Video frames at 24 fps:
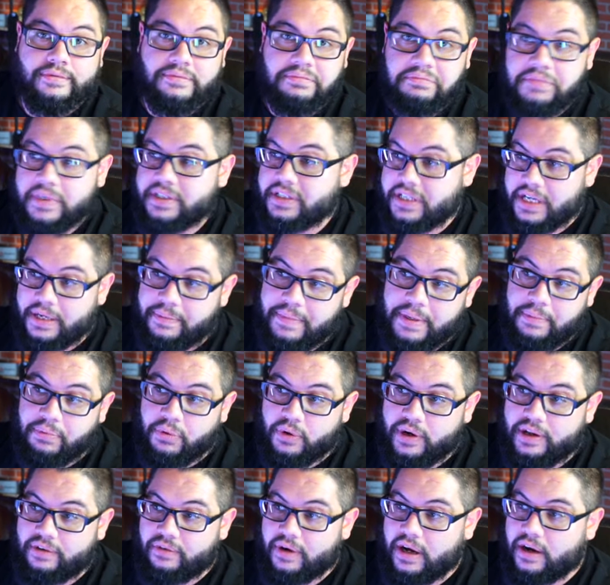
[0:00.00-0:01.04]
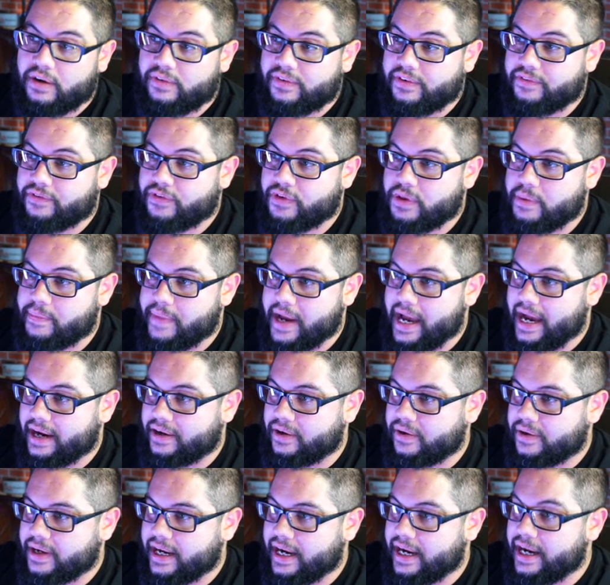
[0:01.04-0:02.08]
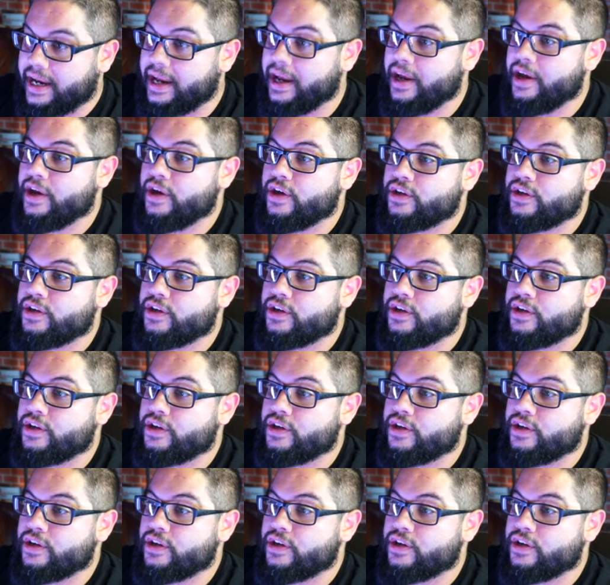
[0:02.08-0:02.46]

it's going to be pretty relevant for the back, okay?